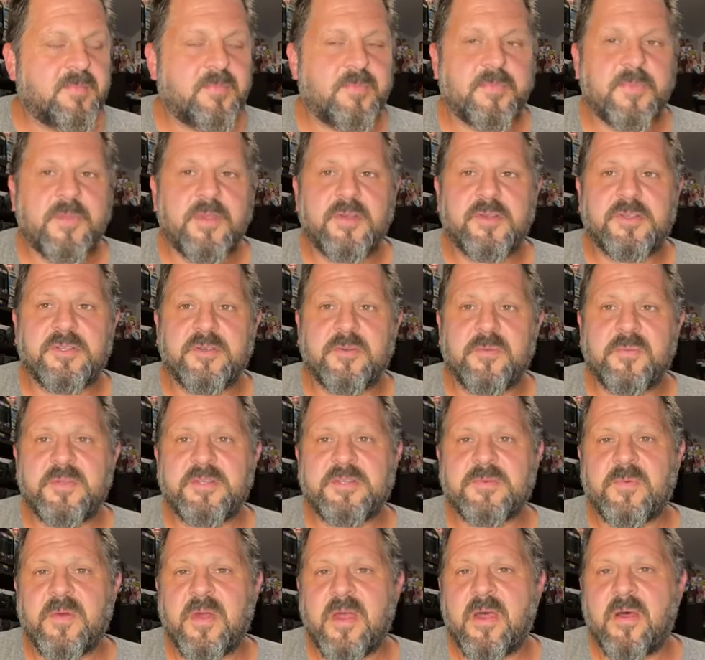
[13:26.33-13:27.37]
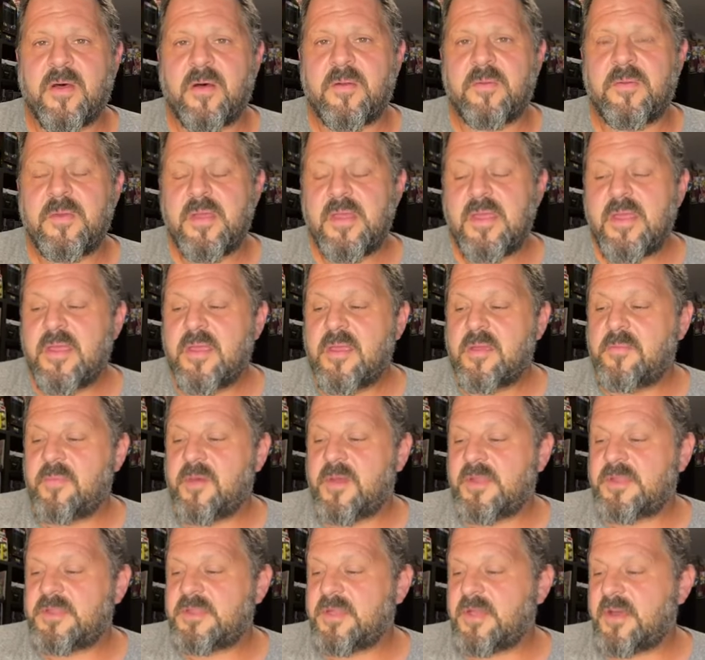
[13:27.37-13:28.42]
YouTube as well.
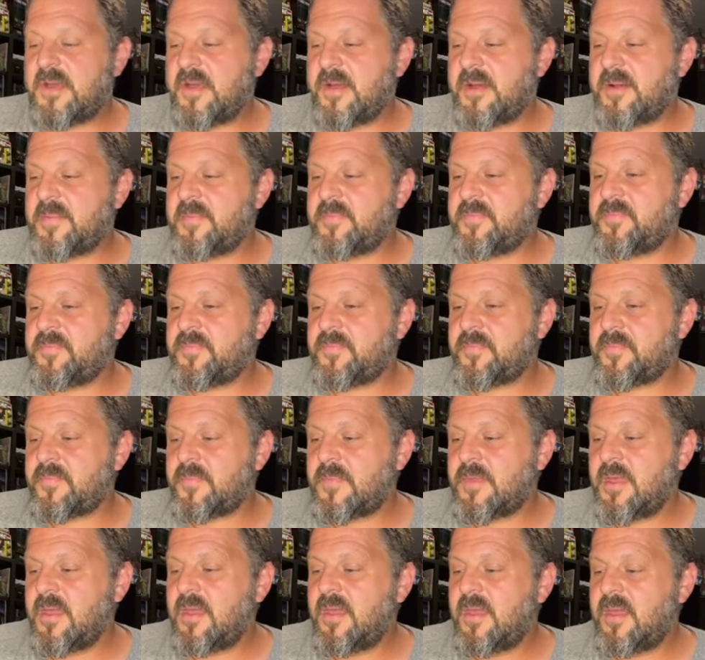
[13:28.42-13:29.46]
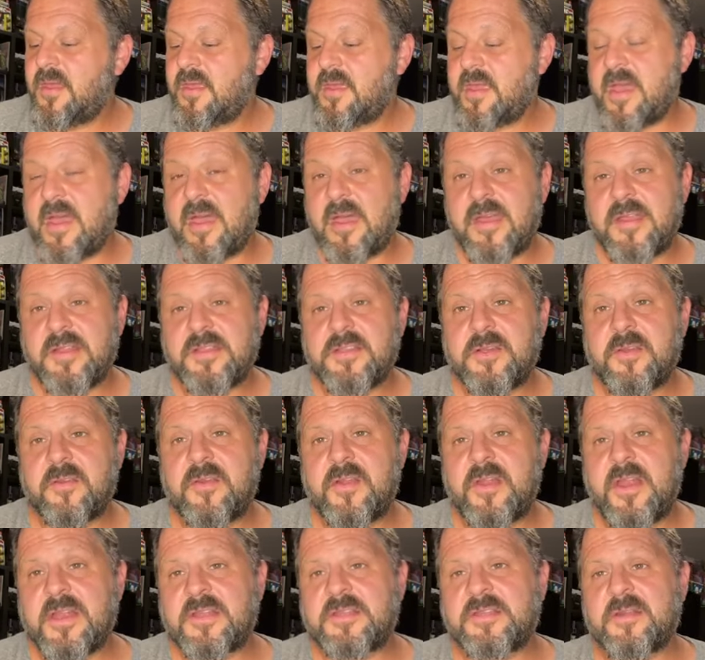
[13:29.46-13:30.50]
But, until
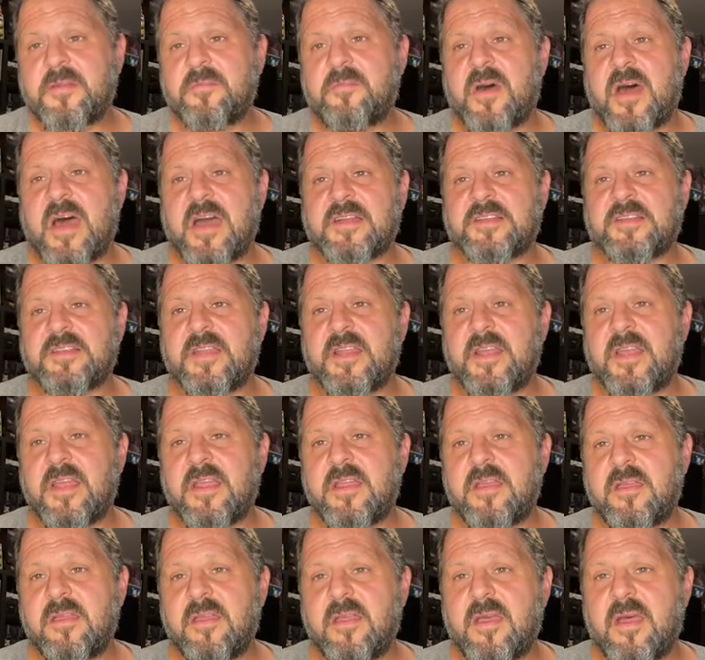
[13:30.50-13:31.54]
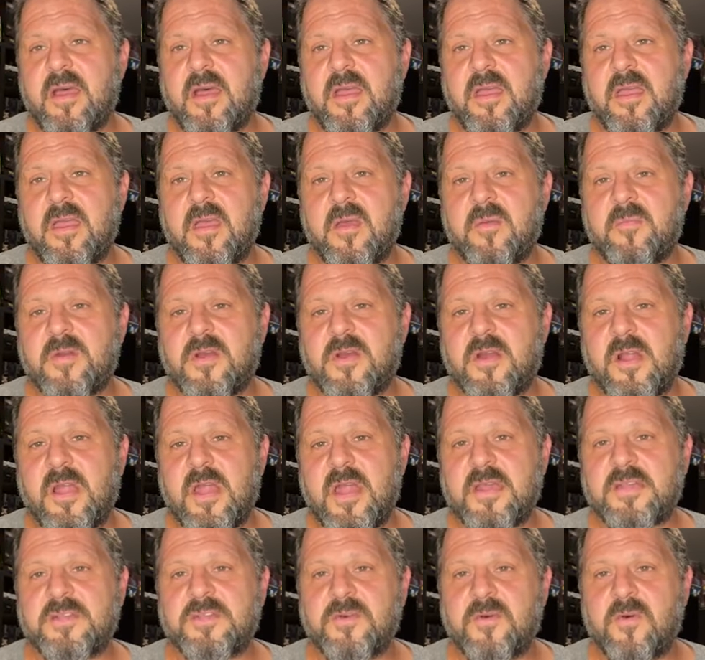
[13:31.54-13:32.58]
the next unboxing, I am
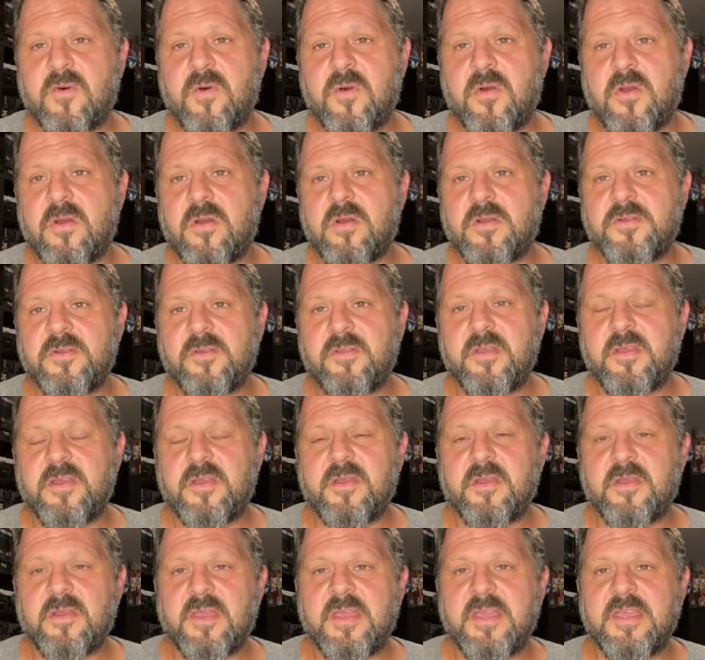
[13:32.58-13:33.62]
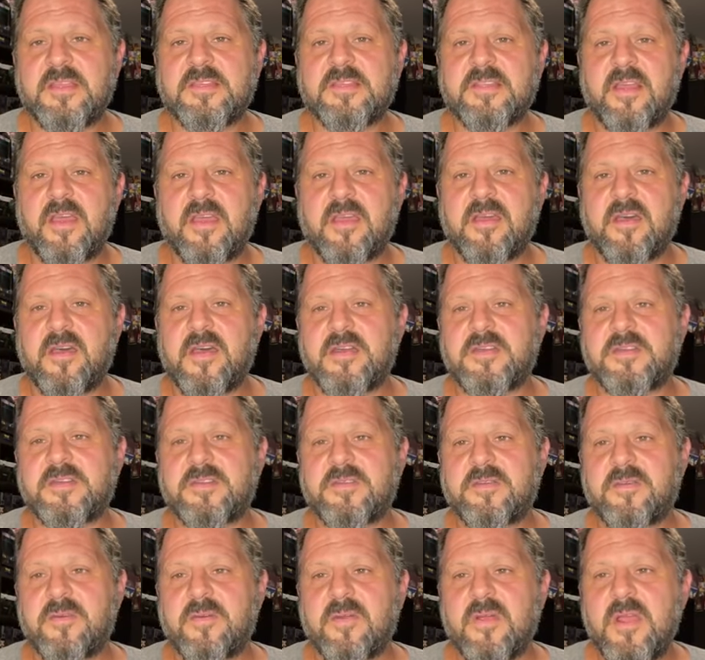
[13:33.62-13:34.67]
Kollector under the Geeks Like Us
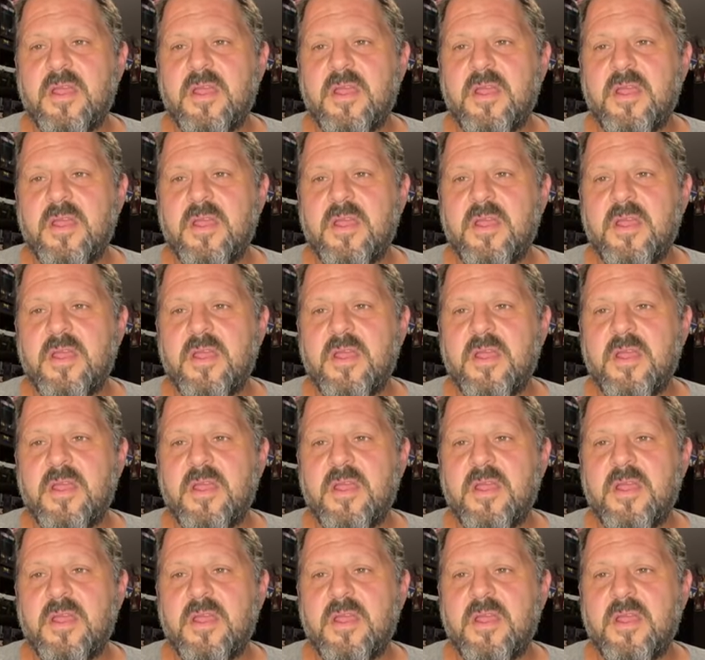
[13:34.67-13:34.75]
or